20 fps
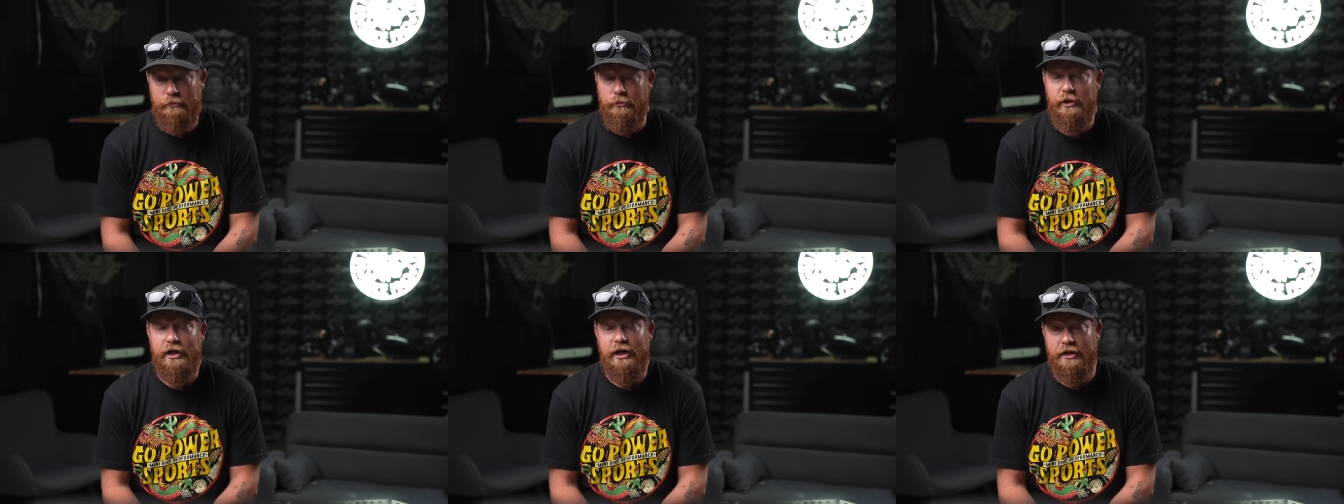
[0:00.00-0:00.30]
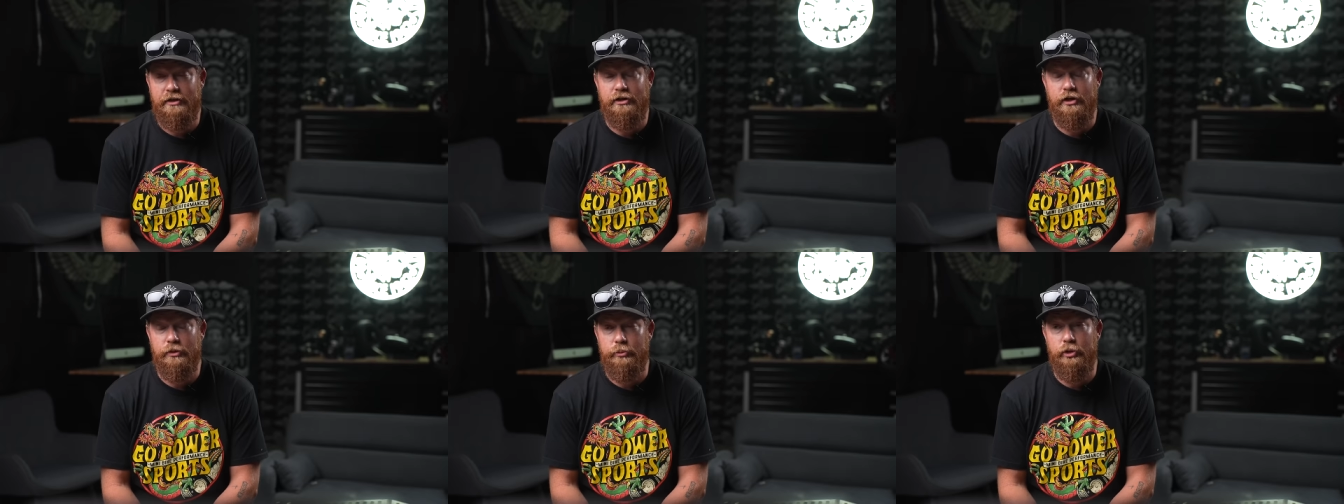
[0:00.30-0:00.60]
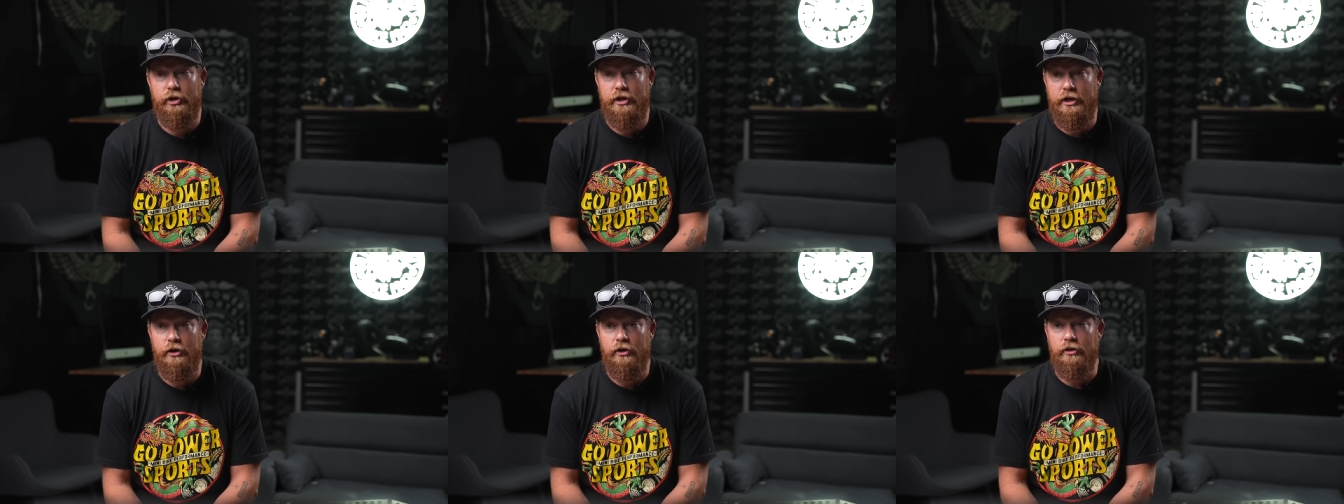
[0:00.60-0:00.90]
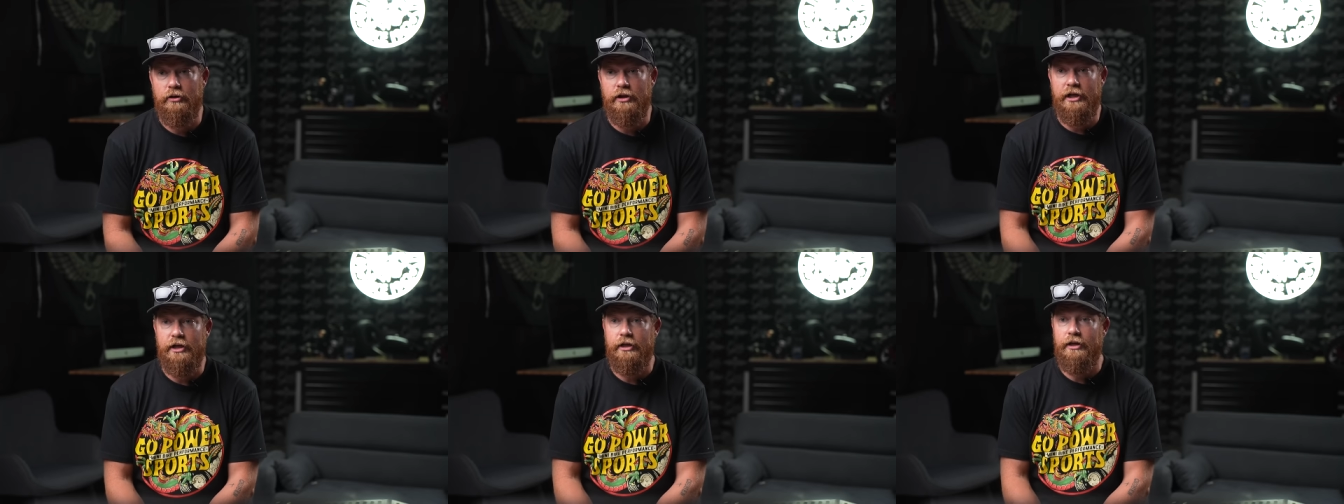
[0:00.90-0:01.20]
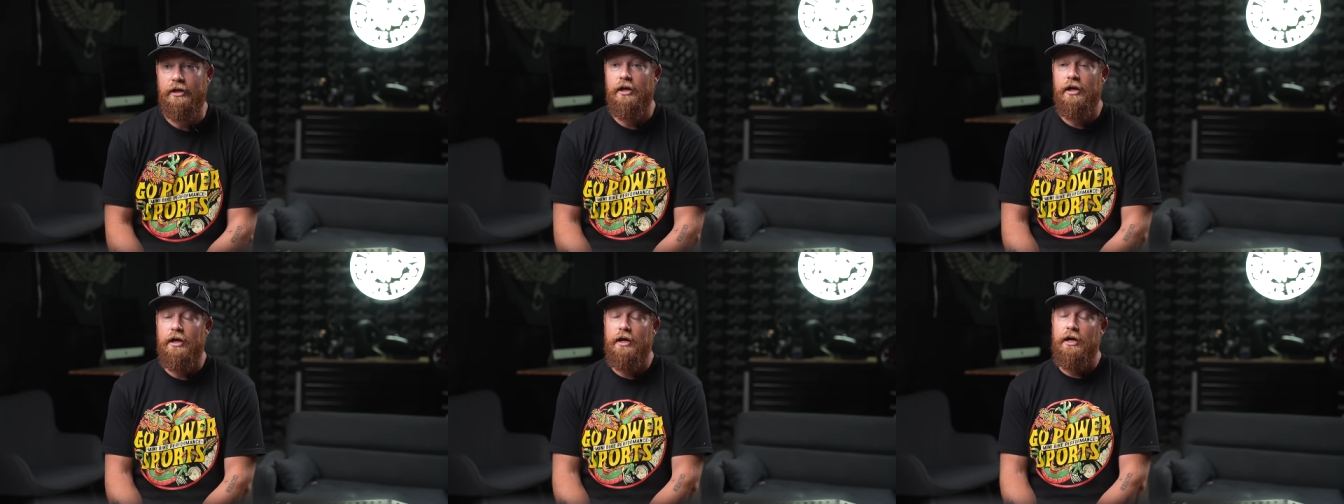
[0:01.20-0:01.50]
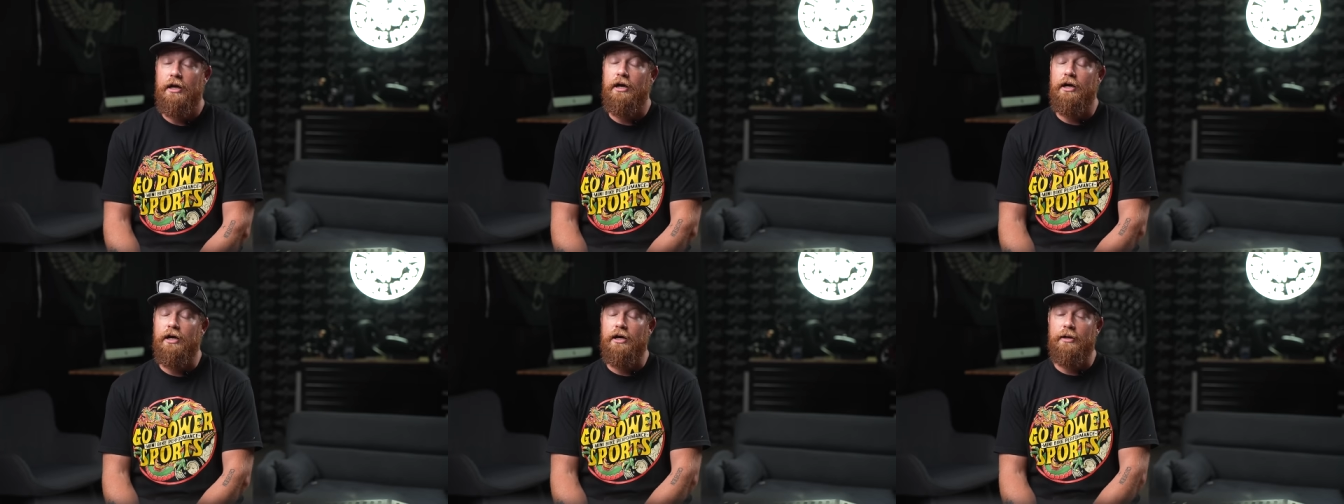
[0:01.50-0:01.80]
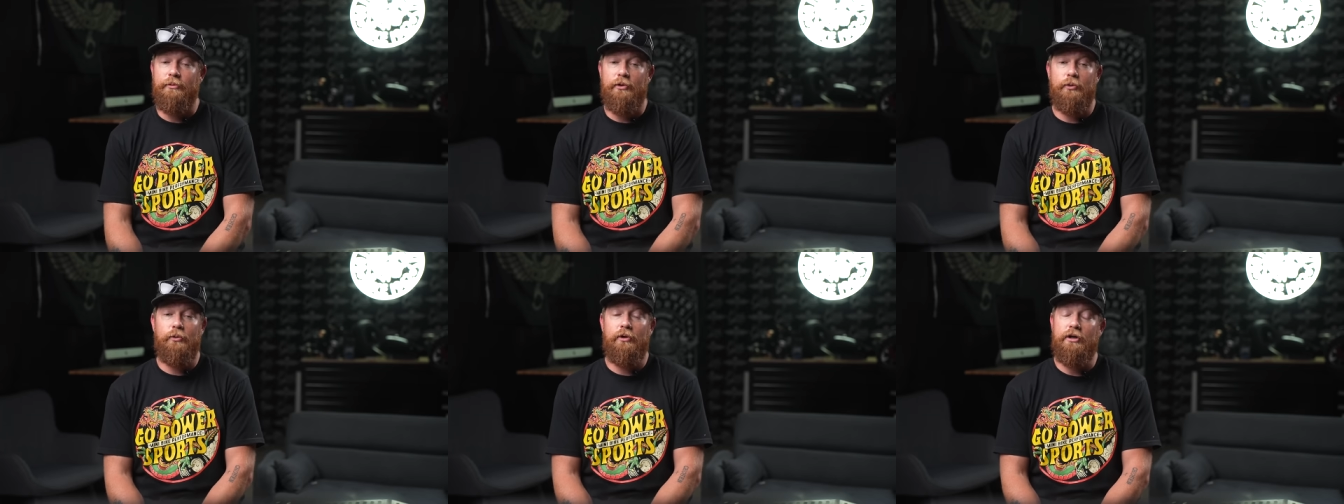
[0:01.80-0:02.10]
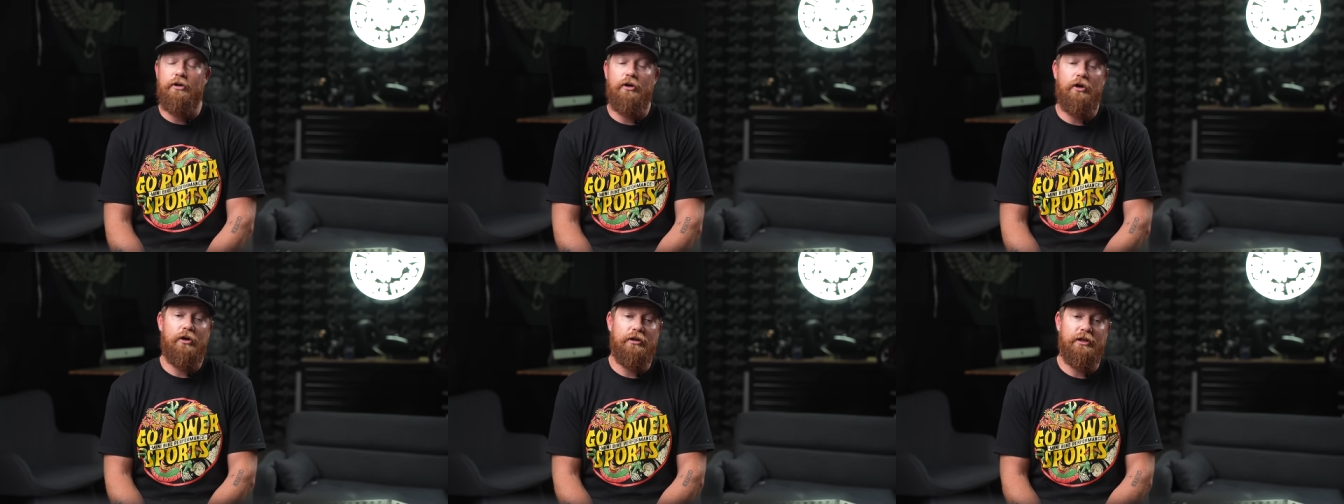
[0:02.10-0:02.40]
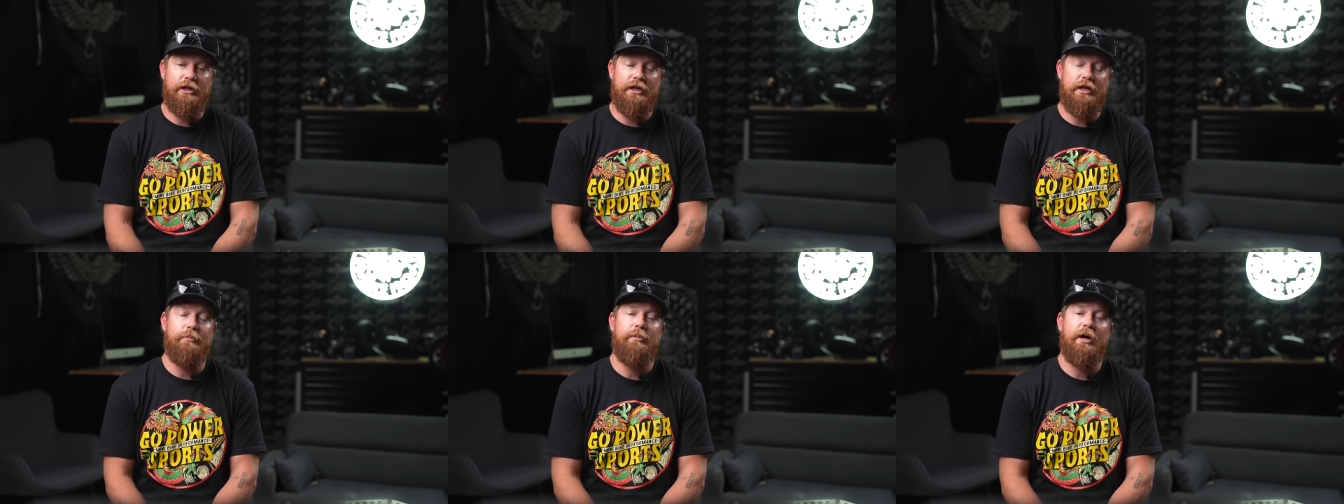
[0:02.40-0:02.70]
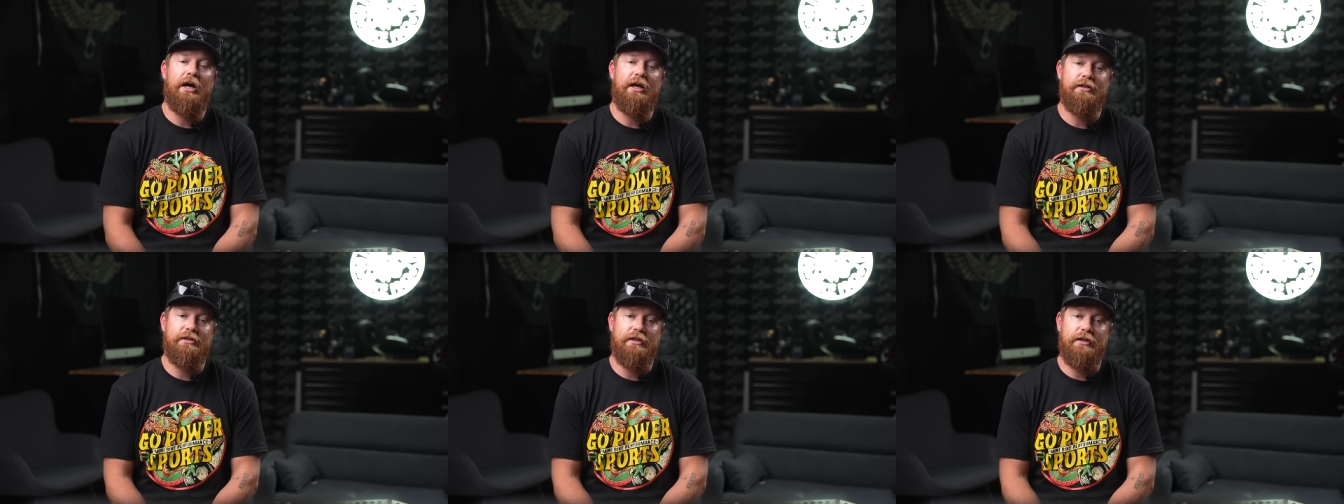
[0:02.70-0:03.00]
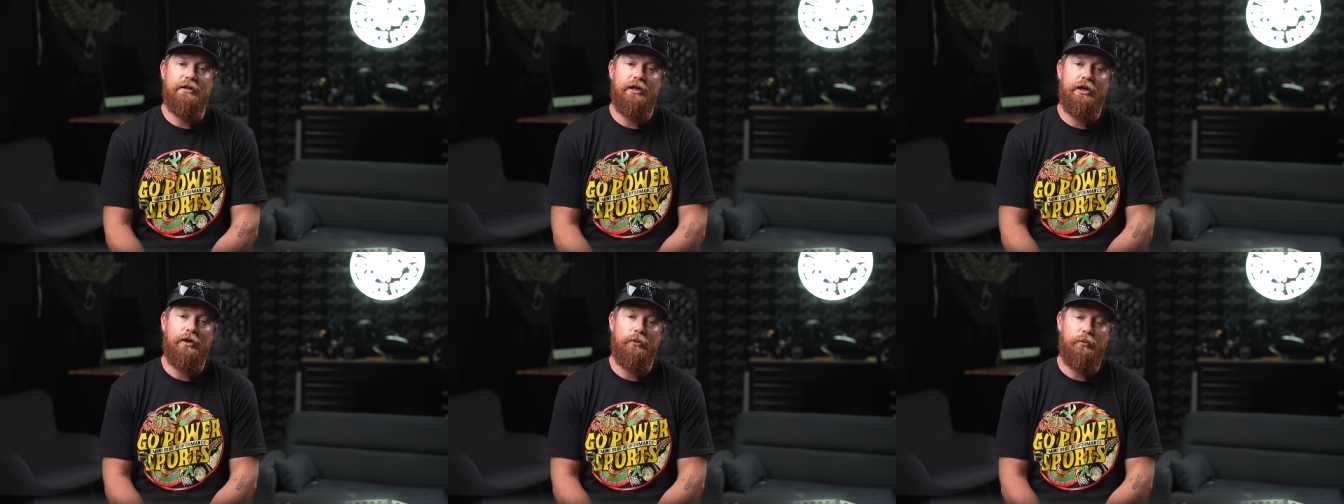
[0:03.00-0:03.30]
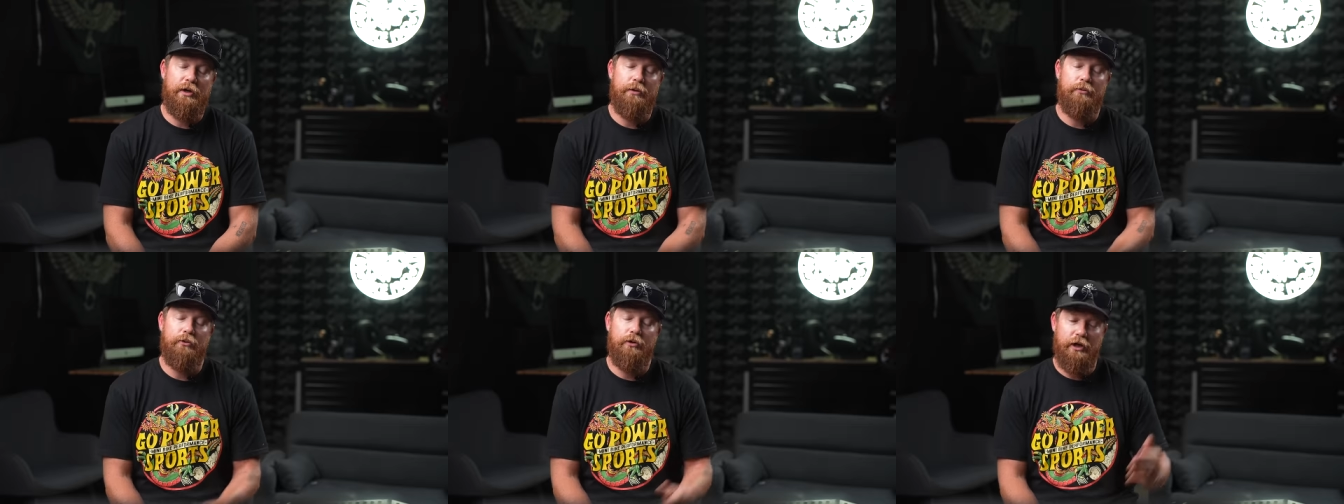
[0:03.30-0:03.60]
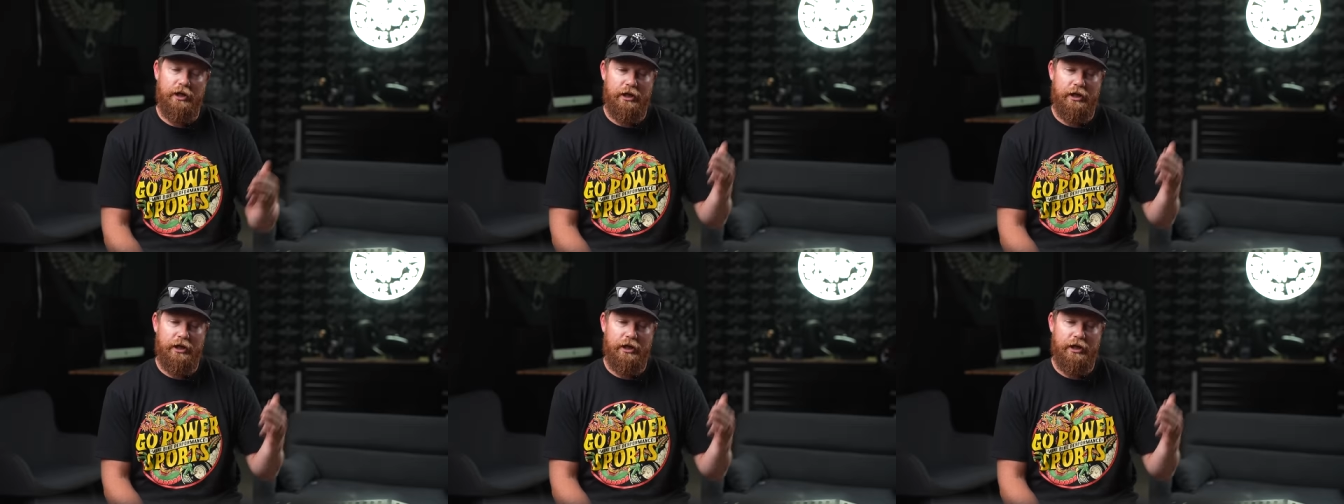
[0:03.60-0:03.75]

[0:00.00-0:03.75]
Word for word: We got there pretty early. There wasn't hardly any bikes in there. We were